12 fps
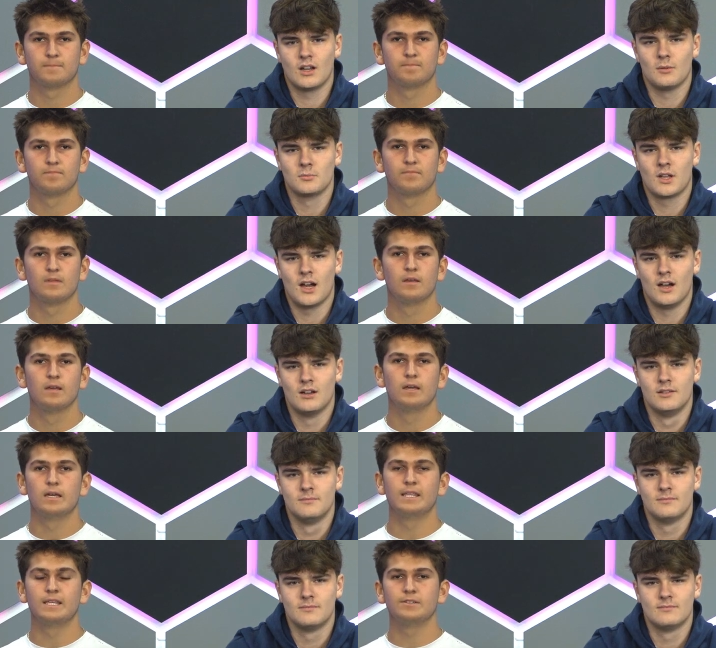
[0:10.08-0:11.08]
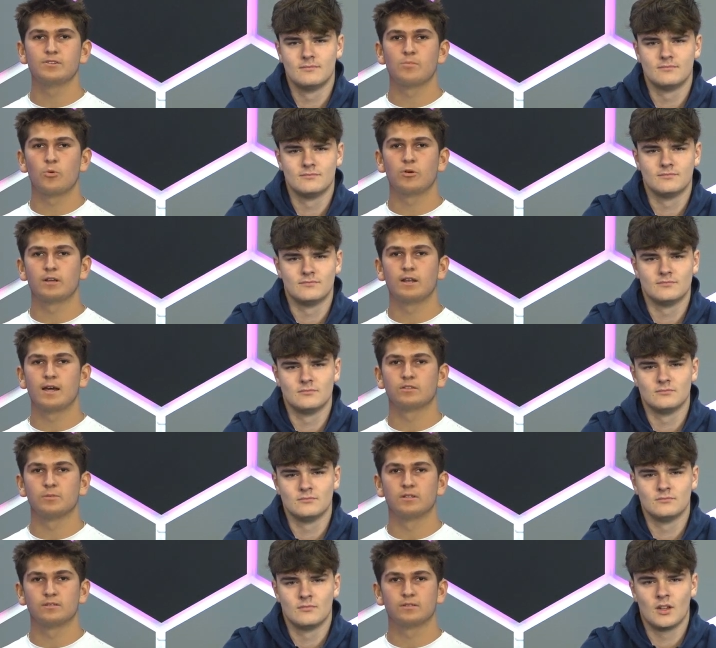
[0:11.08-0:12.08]
Speaker 1: And I'm Colin. And these are your morning
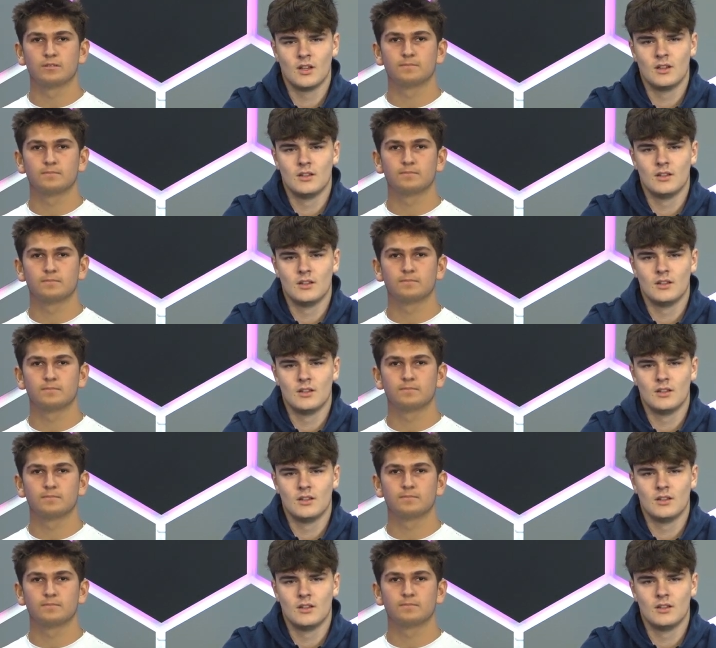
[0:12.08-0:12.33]
announcements.